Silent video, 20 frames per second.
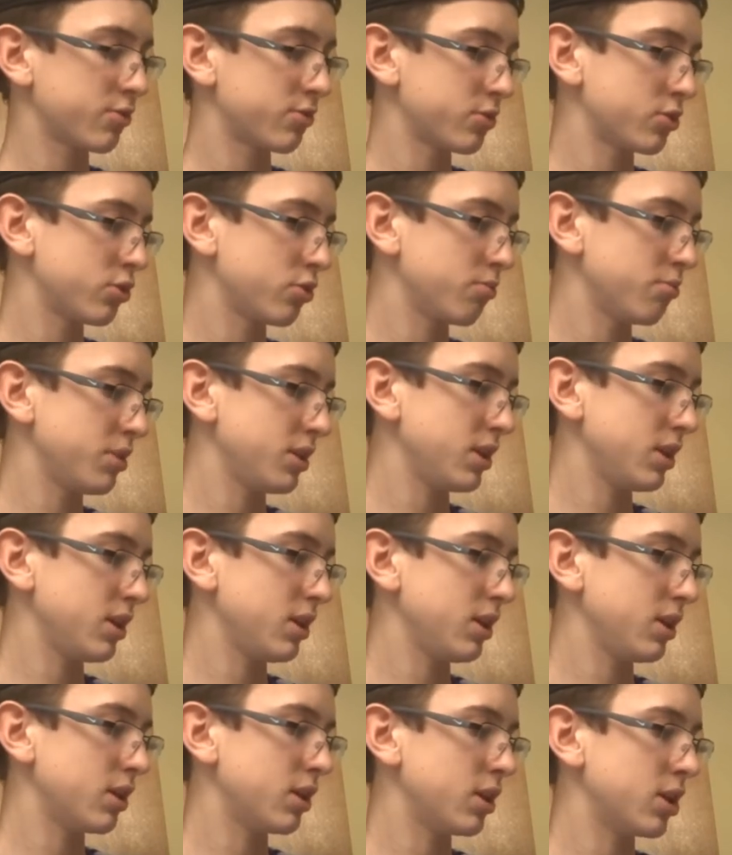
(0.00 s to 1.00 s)
to
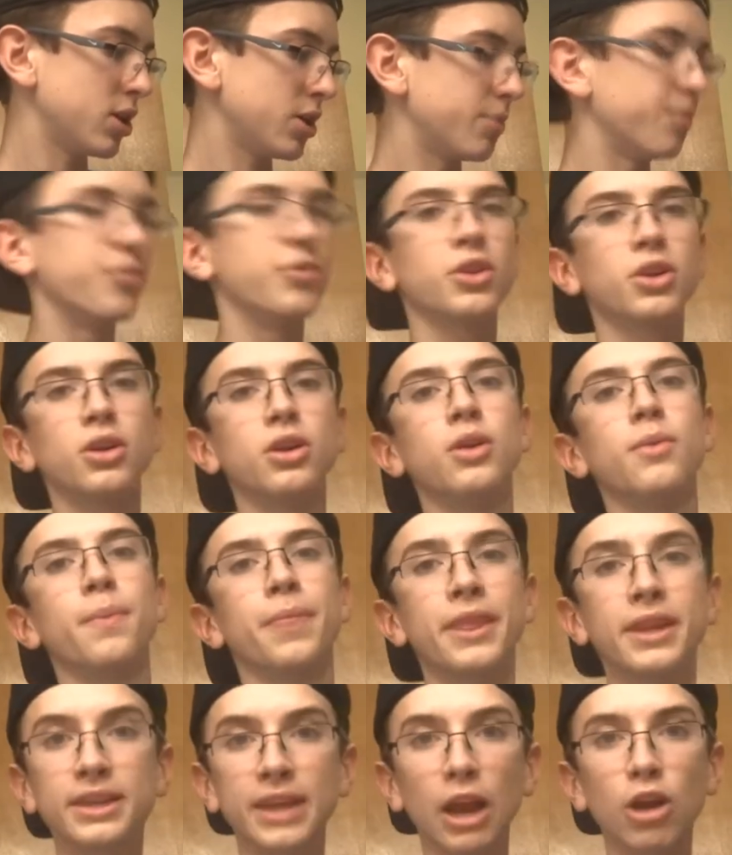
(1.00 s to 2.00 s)
be
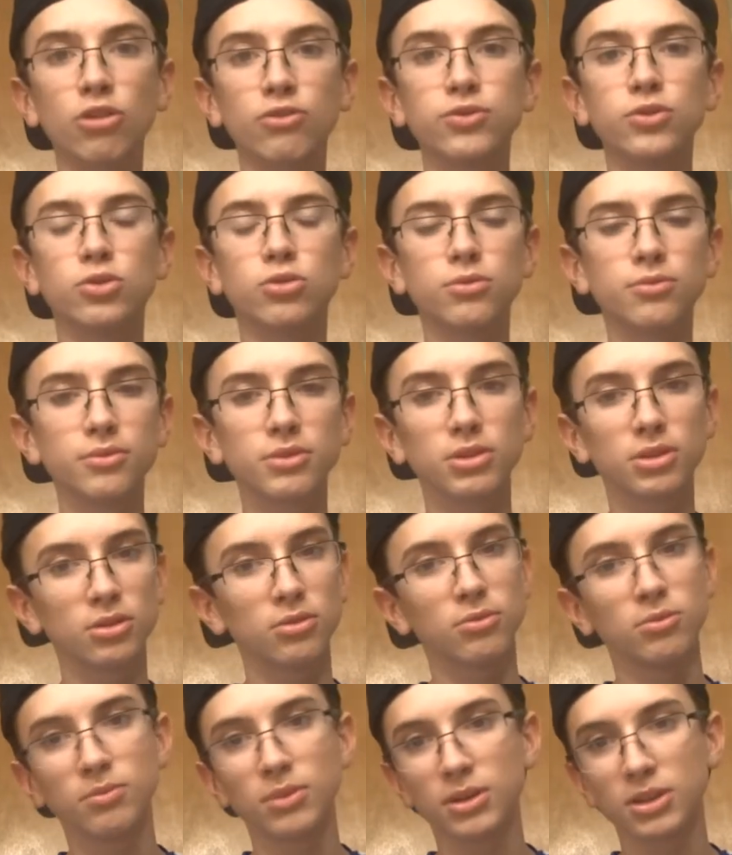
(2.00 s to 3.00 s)
careful
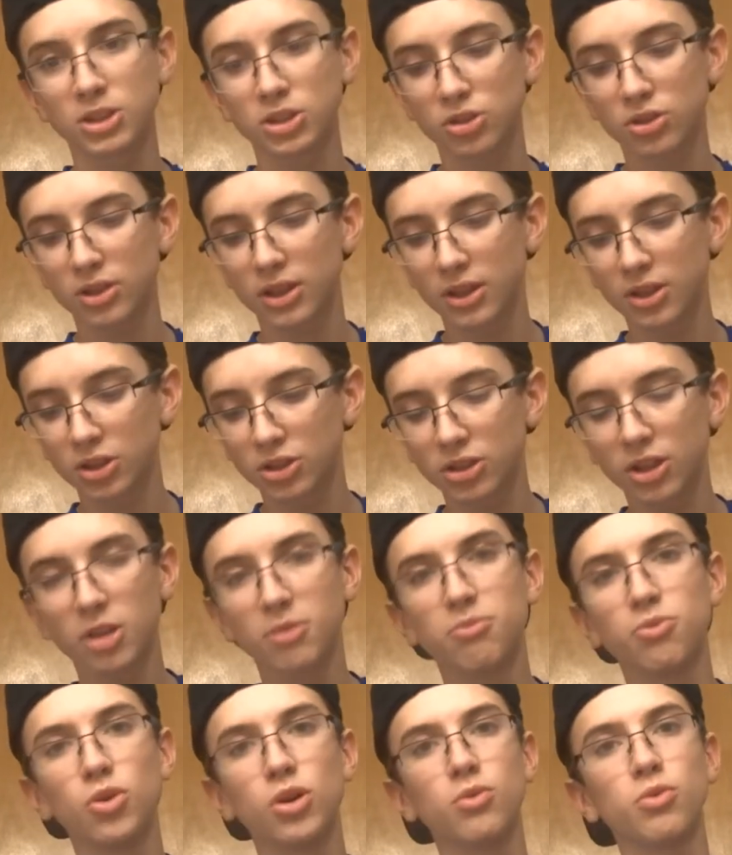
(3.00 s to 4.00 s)
and make sure that there's
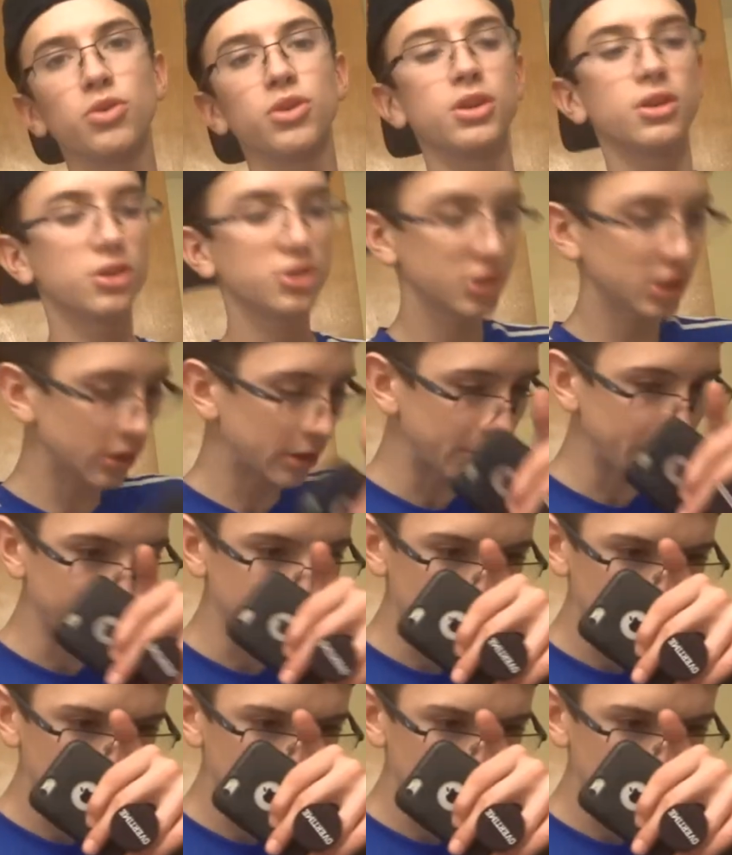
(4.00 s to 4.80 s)
nothing wrong with it. So.